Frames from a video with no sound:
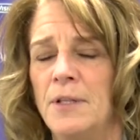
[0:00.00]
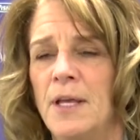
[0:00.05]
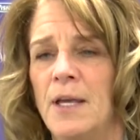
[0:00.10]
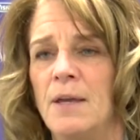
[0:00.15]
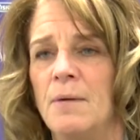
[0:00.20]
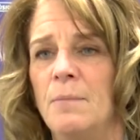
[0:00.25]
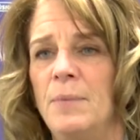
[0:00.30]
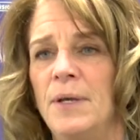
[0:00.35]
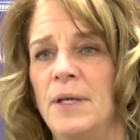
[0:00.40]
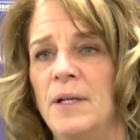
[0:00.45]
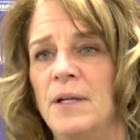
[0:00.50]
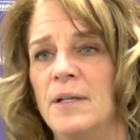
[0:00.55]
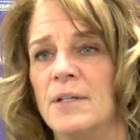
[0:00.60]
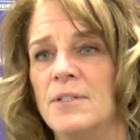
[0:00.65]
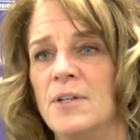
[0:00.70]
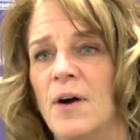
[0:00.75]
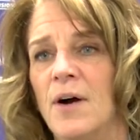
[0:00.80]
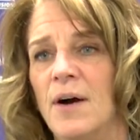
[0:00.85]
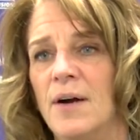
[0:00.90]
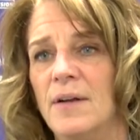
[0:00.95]
competed
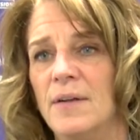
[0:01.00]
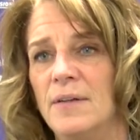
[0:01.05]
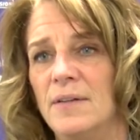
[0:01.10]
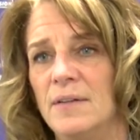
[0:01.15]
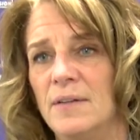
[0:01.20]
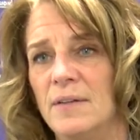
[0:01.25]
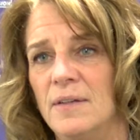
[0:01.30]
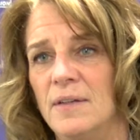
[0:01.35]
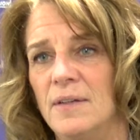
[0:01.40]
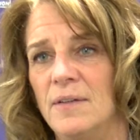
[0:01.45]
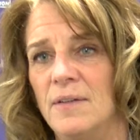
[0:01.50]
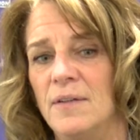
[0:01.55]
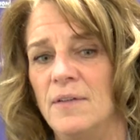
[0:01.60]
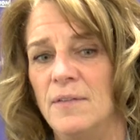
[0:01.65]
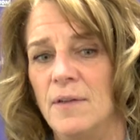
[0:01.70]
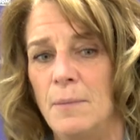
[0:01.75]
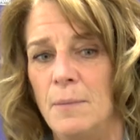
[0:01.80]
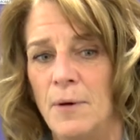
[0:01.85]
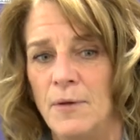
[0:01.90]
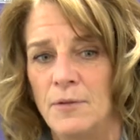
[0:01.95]
as hard
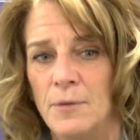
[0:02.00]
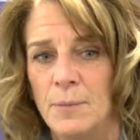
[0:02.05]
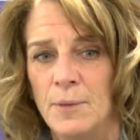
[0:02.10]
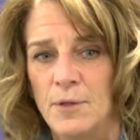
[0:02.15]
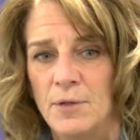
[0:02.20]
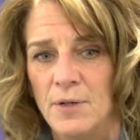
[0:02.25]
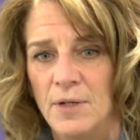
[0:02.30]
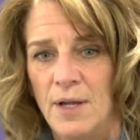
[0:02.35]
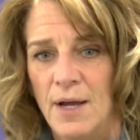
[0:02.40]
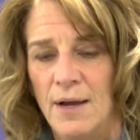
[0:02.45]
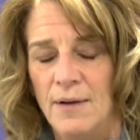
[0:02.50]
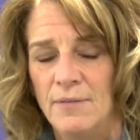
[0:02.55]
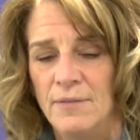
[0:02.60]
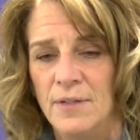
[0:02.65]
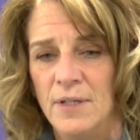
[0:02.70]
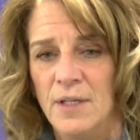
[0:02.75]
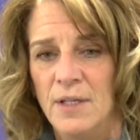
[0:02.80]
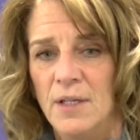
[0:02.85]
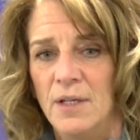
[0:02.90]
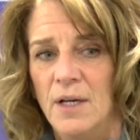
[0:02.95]
as they possibly could have.
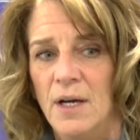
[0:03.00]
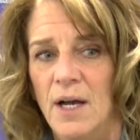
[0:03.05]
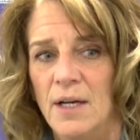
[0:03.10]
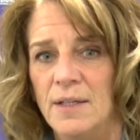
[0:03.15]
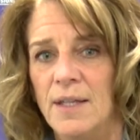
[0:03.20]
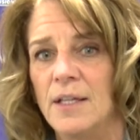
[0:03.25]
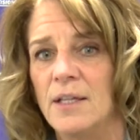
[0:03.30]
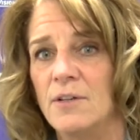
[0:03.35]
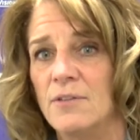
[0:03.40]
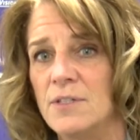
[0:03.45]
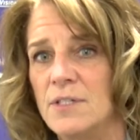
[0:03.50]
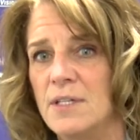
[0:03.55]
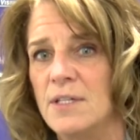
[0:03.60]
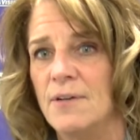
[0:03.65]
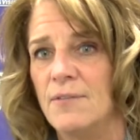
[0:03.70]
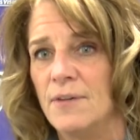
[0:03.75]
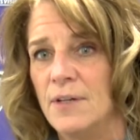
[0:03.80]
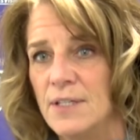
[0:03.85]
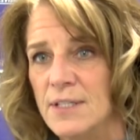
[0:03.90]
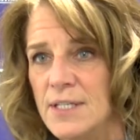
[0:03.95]
I think there was a
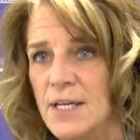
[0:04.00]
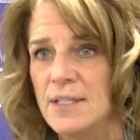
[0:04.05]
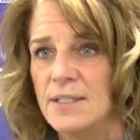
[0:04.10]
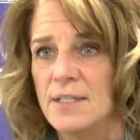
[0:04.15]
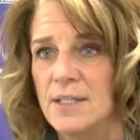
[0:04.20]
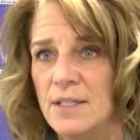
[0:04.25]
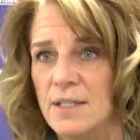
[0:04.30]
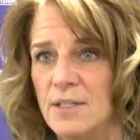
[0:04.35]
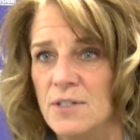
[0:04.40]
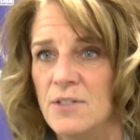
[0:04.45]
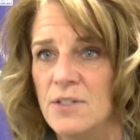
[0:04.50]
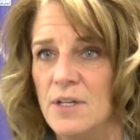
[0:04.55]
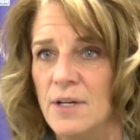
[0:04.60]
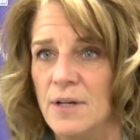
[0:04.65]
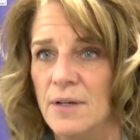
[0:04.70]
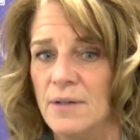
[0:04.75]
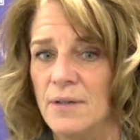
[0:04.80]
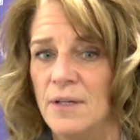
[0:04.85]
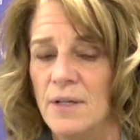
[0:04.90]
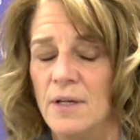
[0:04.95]
different intensity this
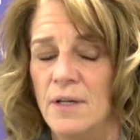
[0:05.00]
year.